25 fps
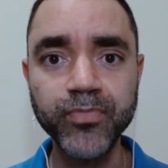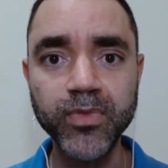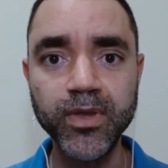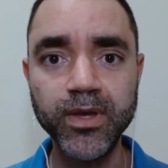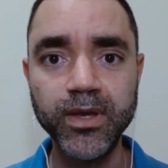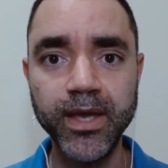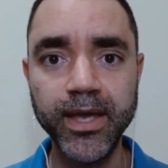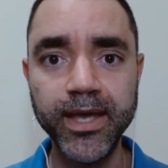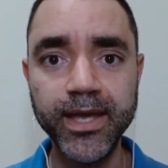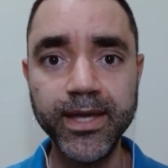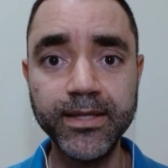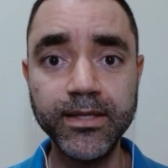
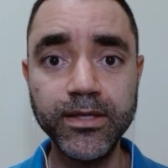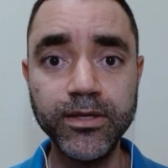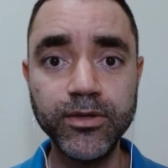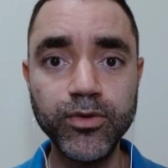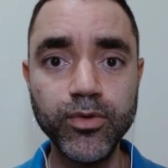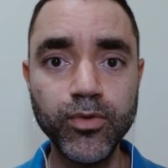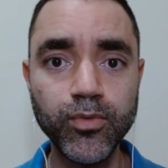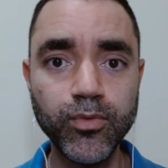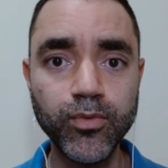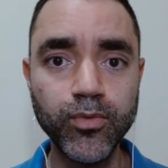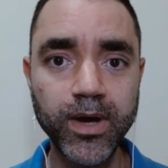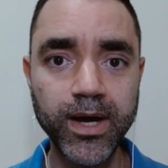and
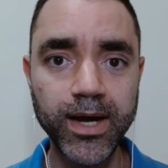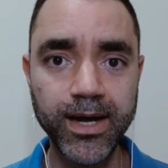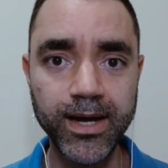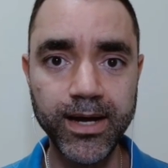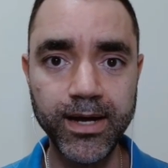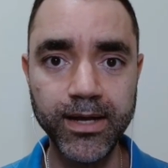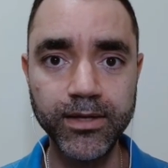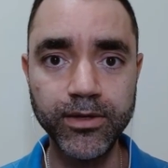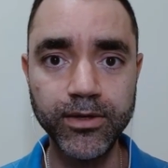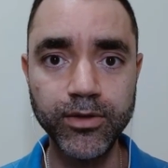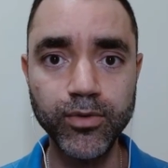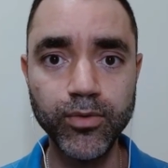you
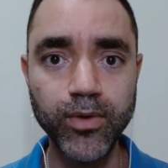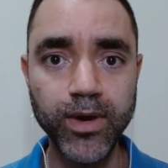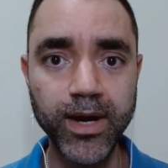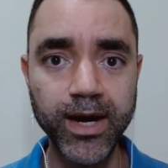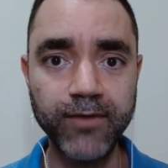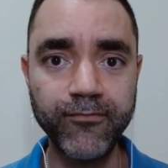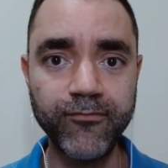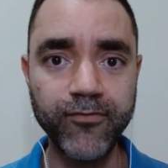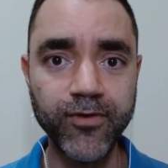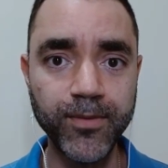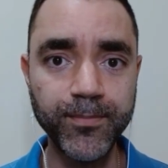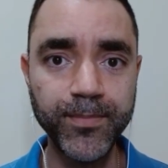
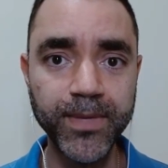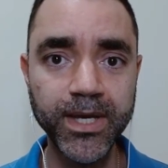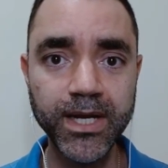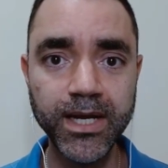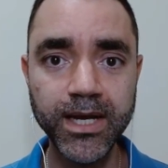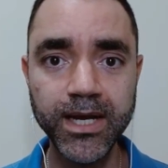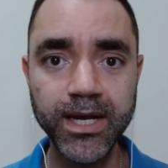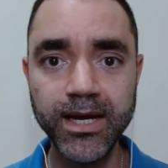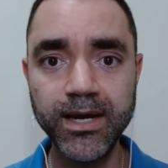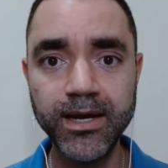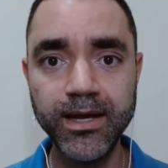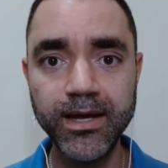are
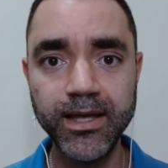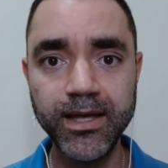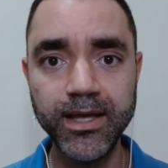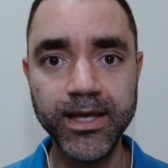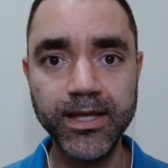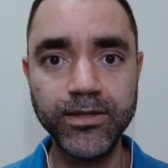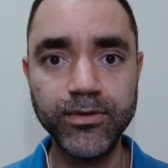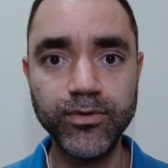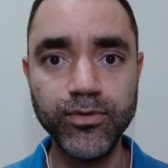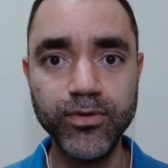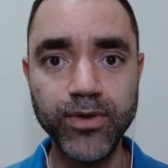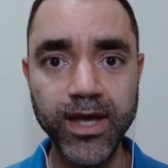familiar
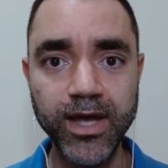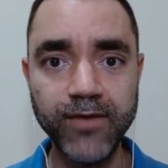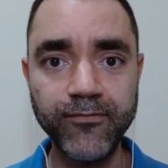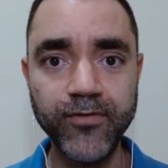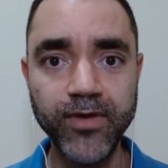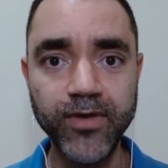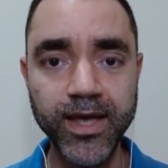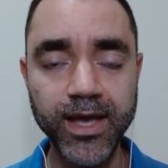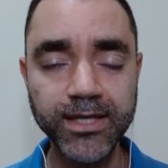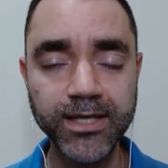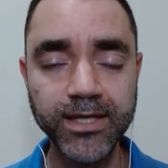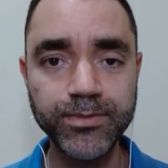and you
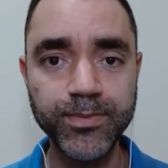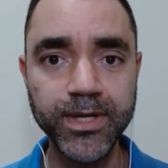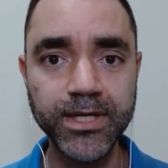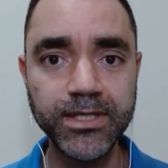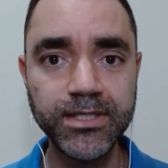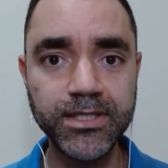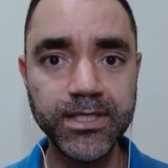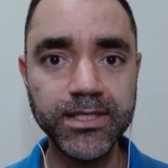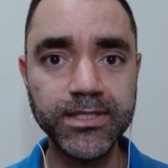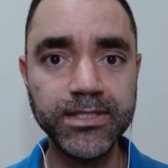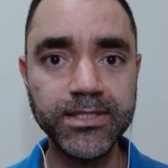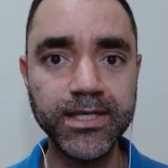have
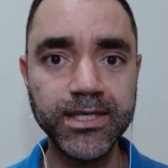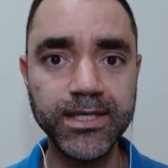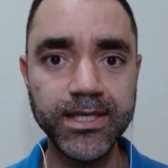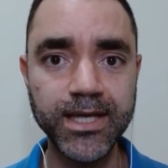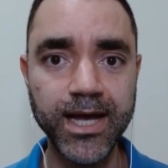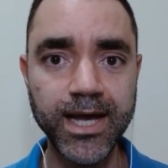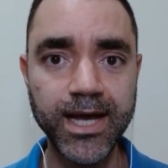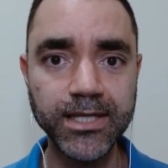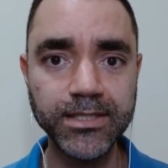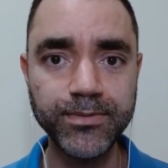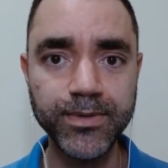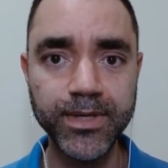expertise in
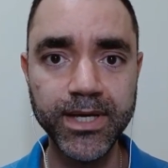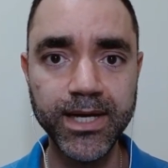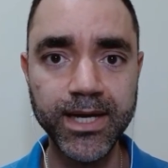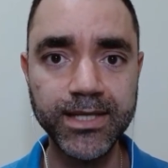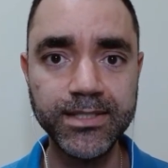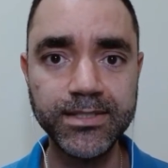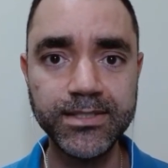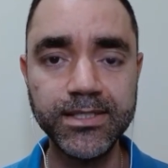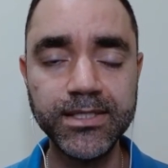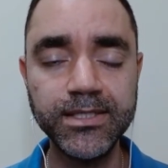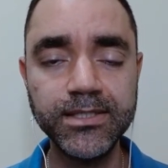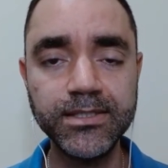Aspen
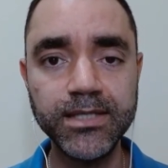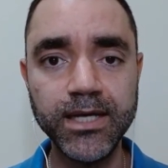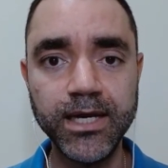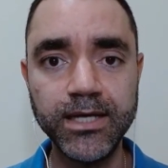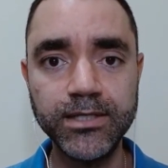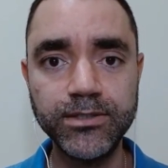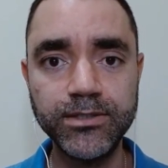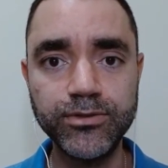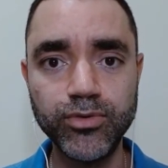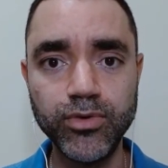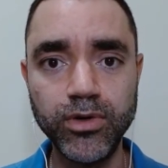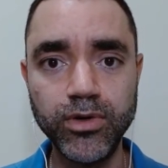Hysys,
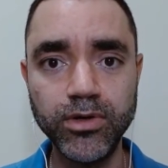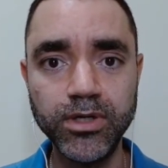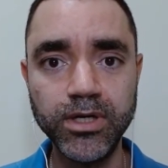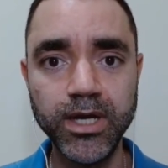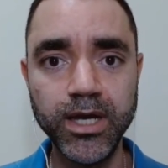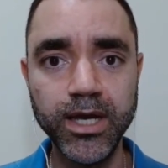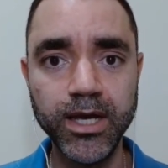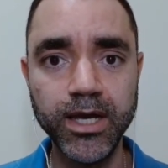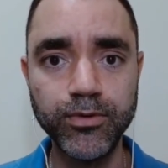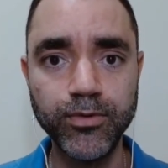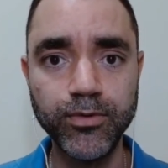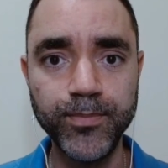I
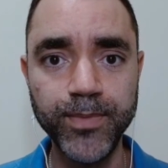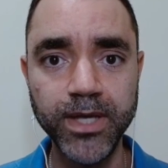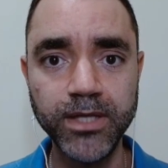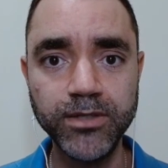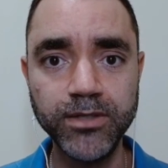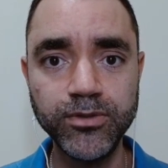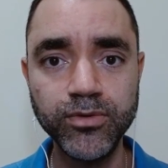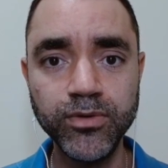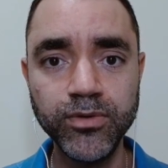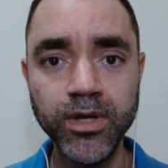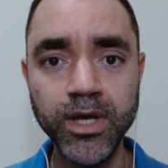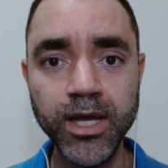strongly
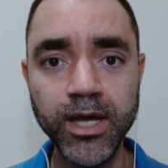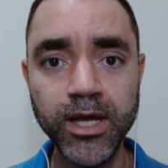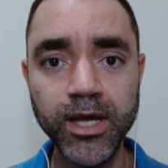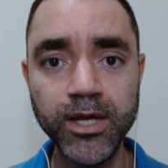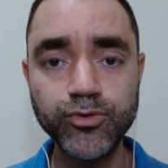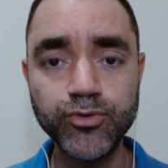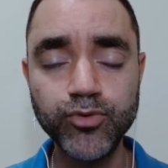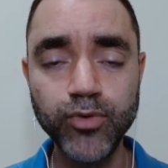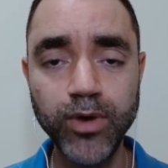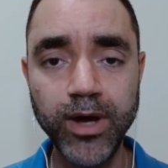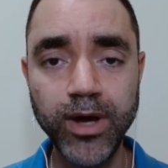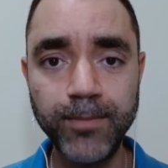recommend you
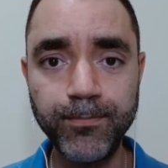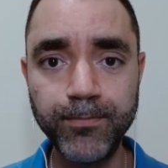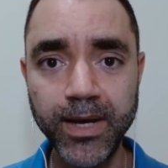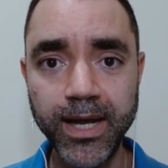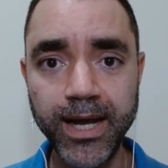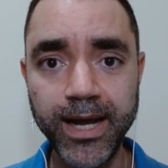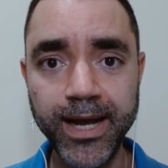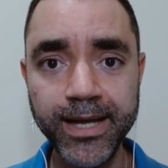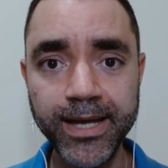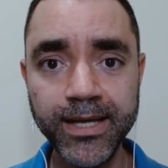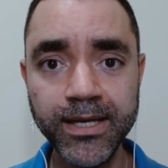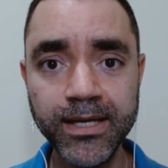to
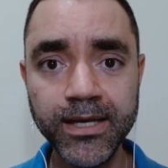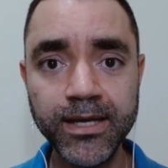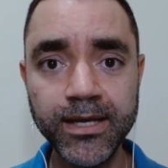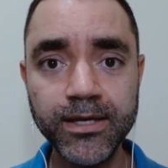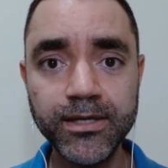apply,